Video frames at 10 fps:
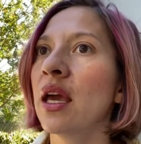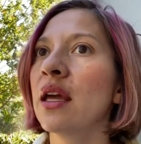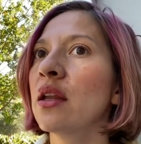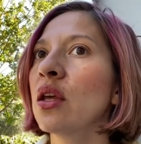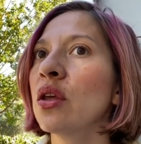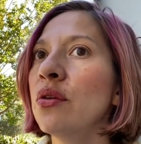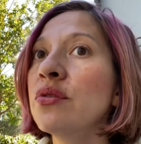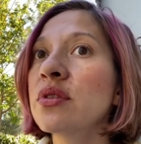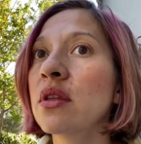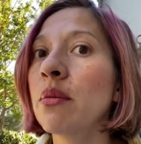And
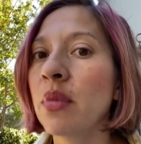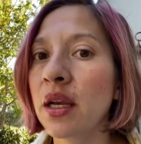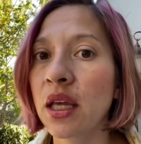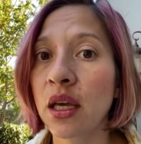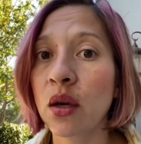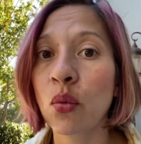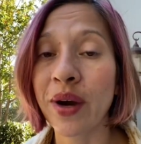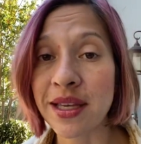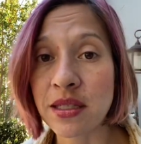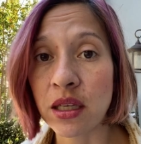use the money
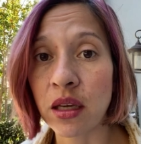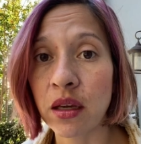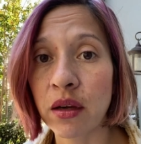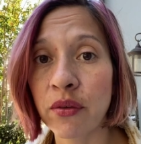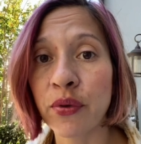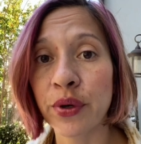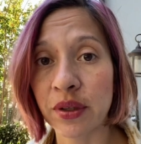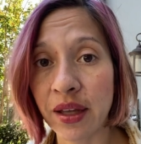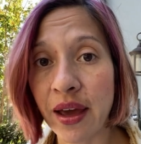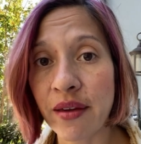wisely for your
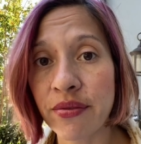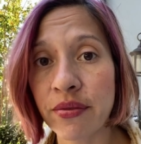life.